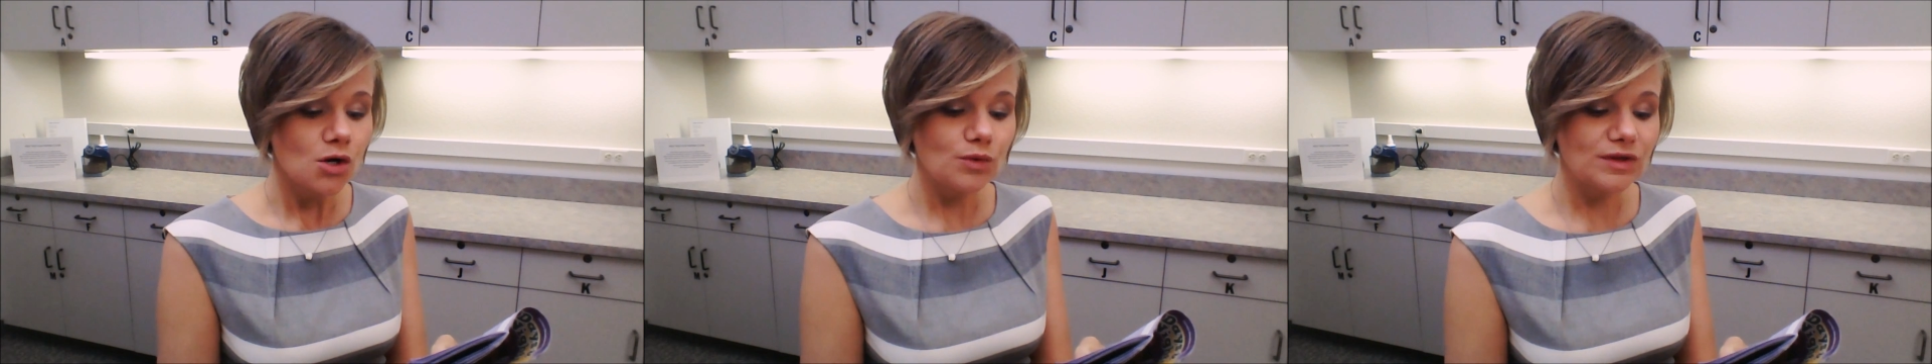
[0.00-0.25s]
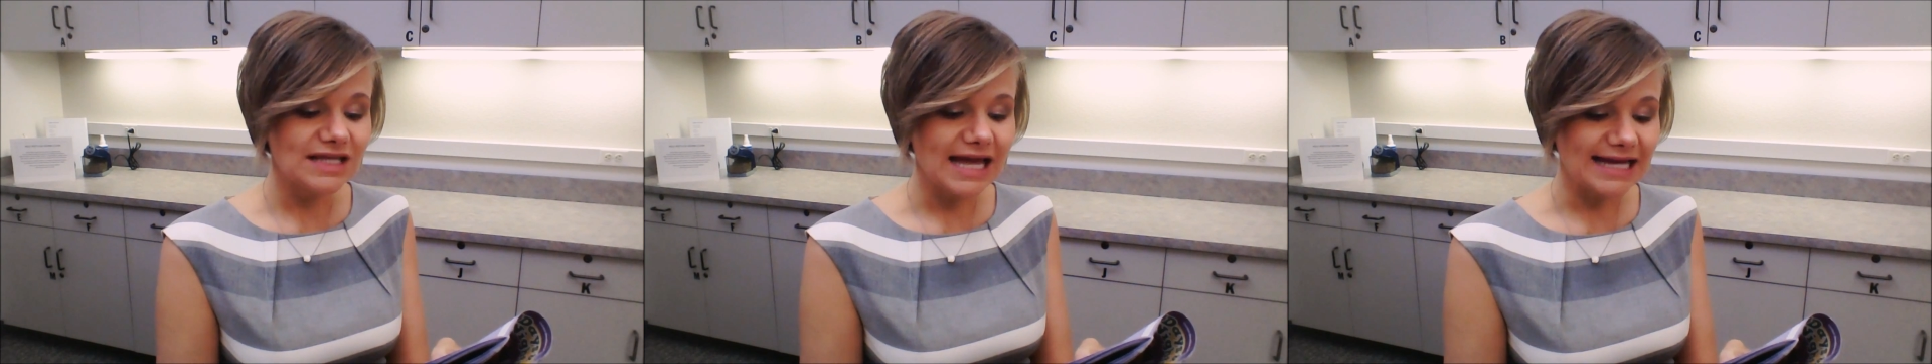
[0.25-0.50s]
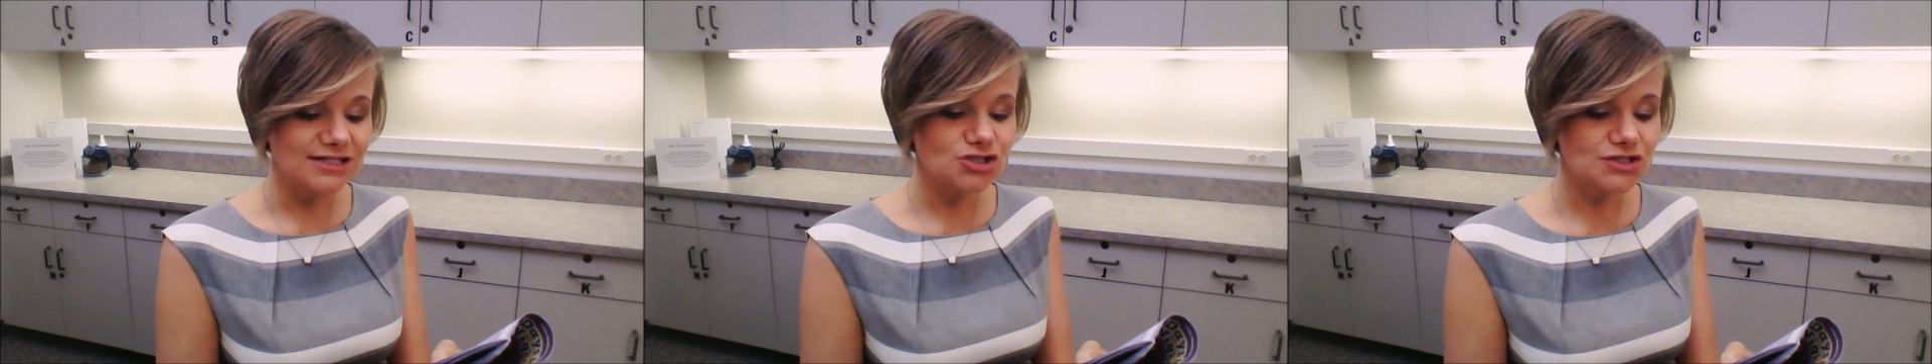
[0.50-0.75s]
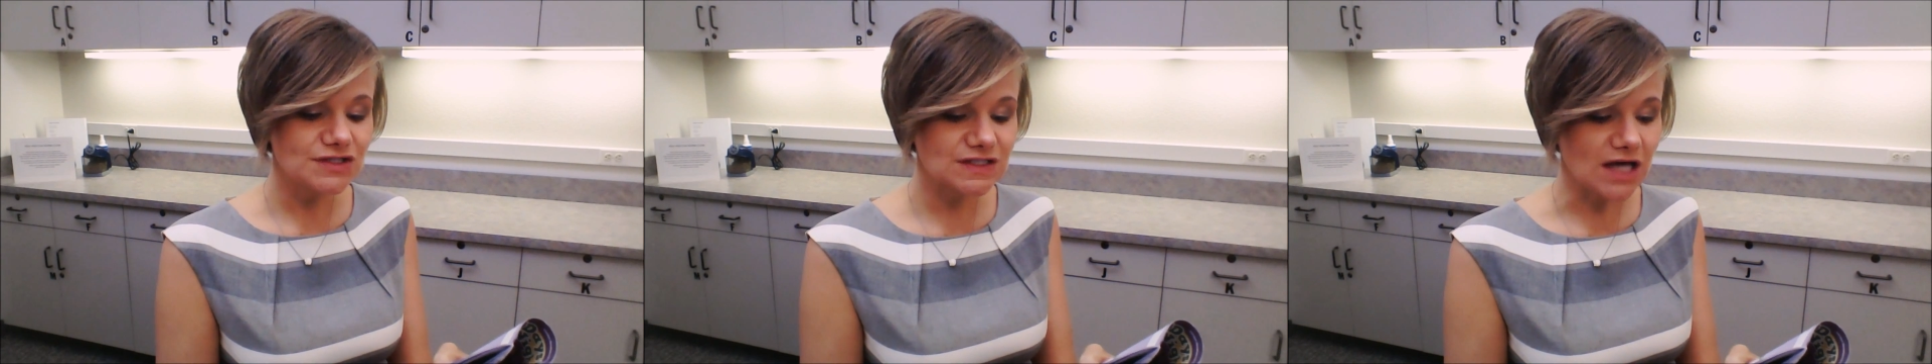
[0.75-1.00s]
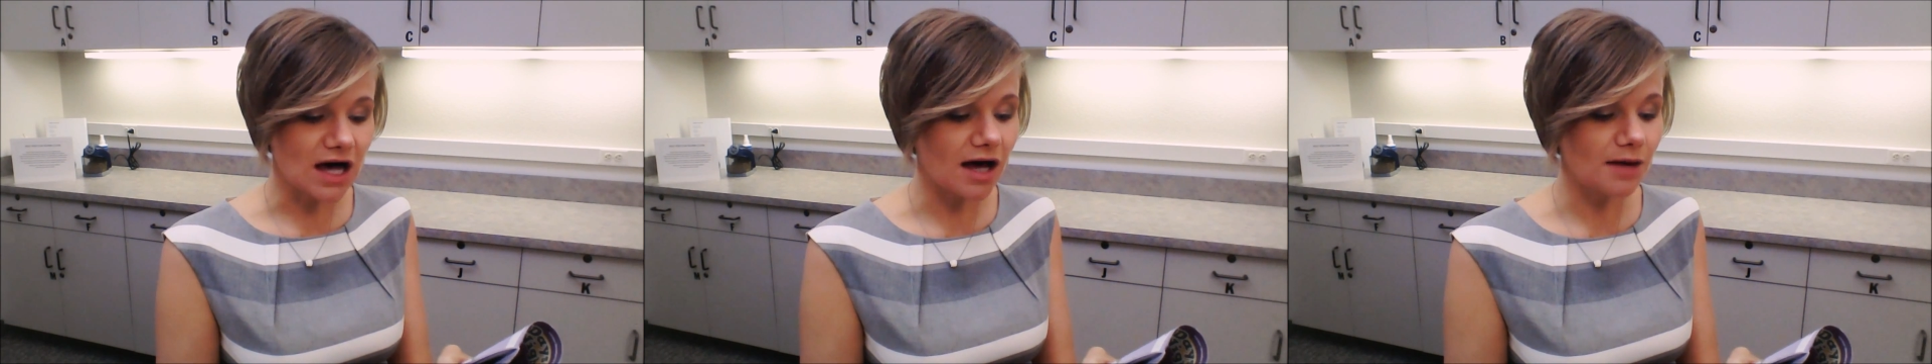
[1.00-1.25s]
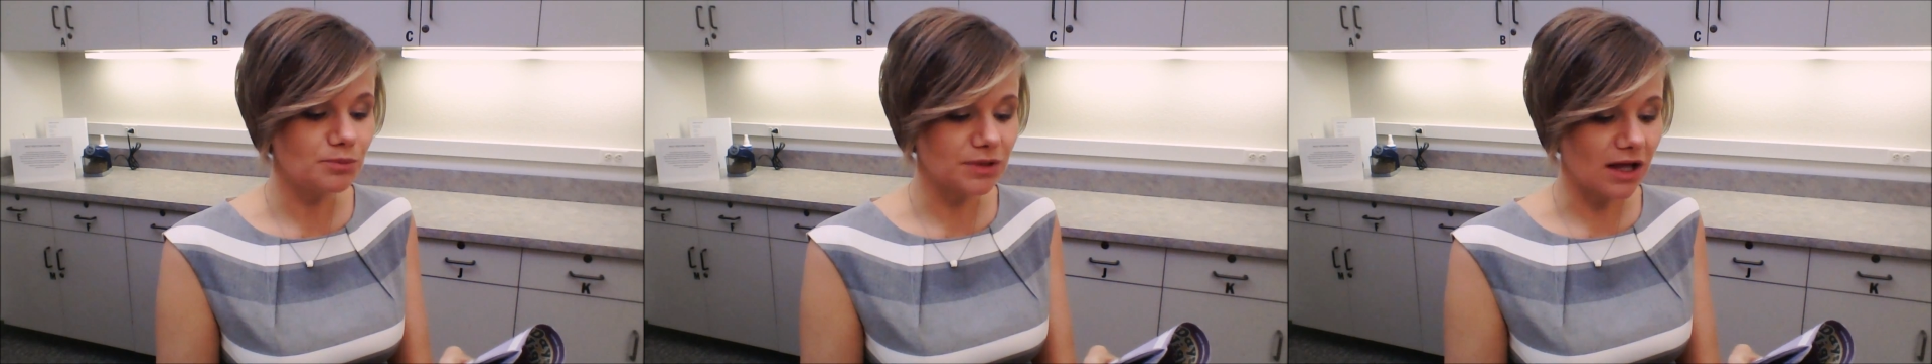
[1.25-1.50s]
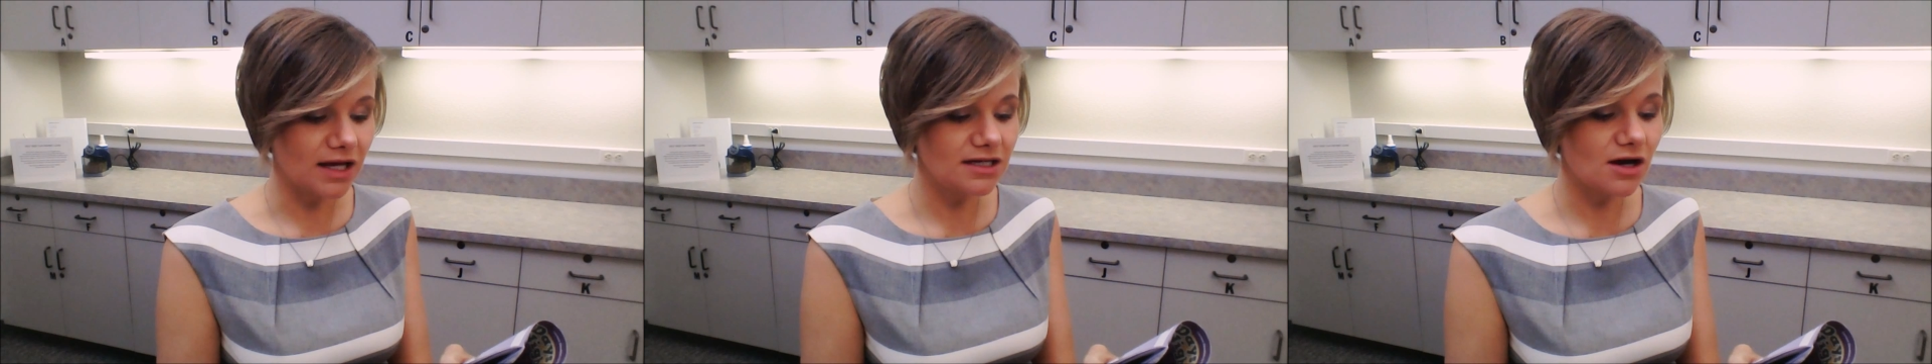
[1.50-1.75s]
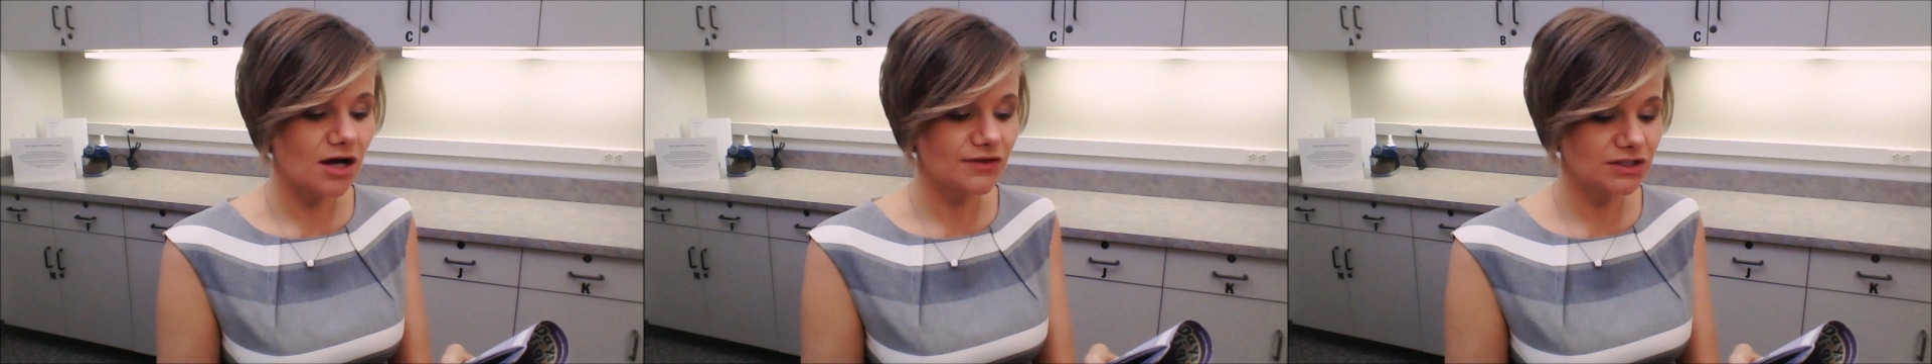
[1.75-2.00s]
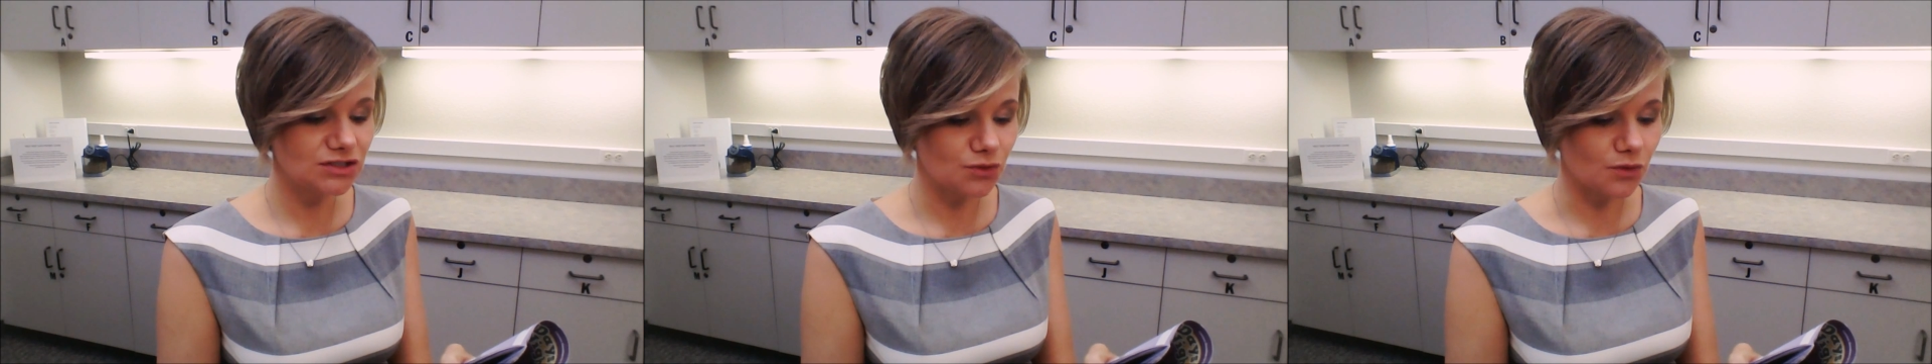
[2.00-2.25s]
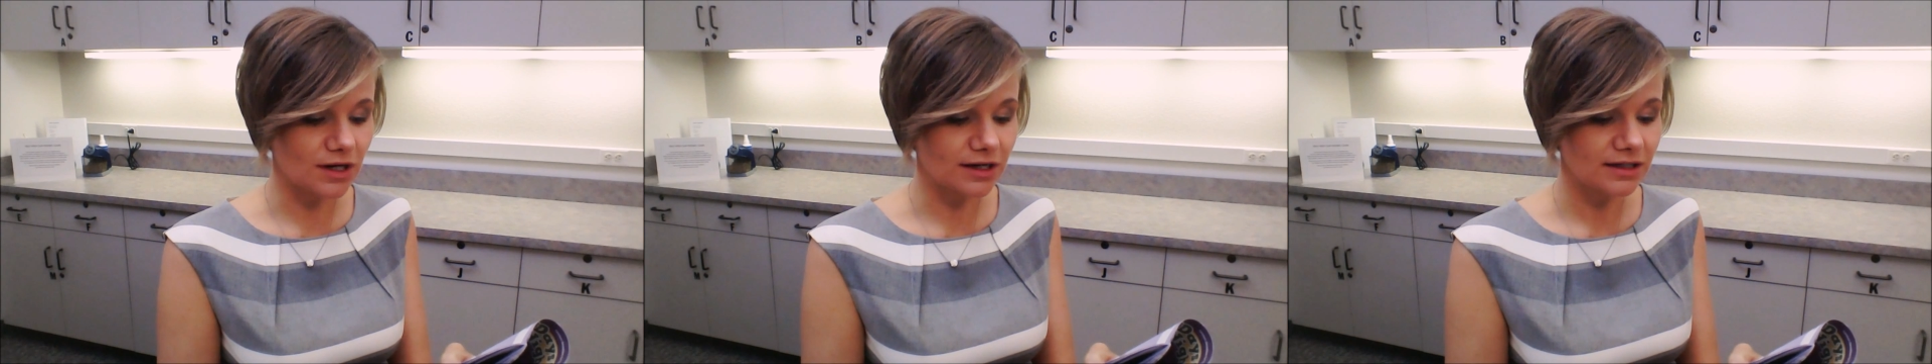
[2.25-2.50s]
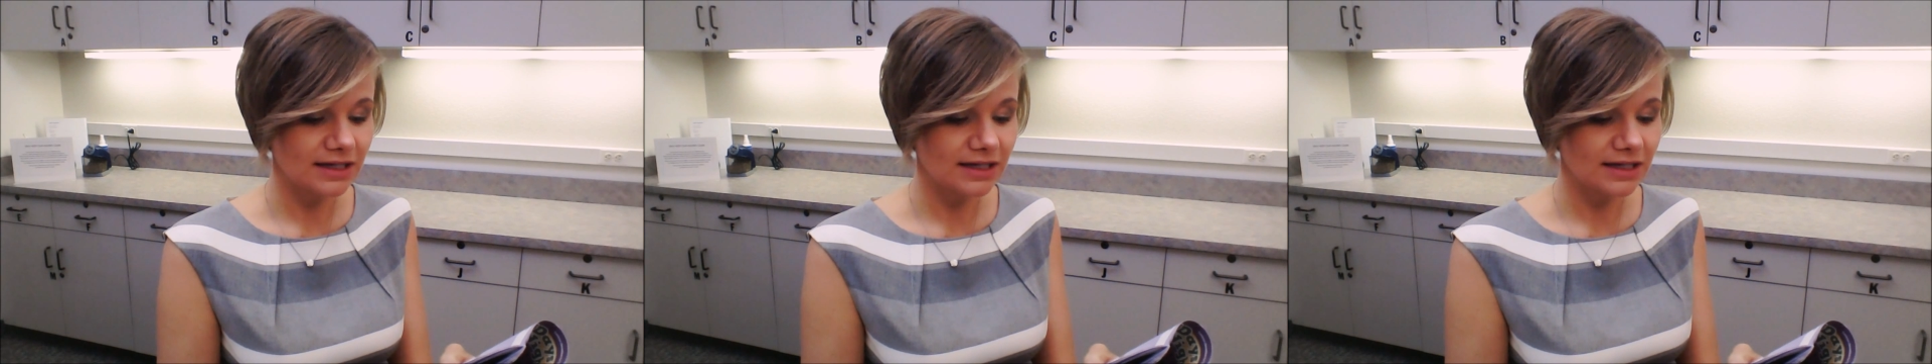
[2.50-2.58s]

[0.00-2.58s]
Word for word: When the angel saw blood on the door,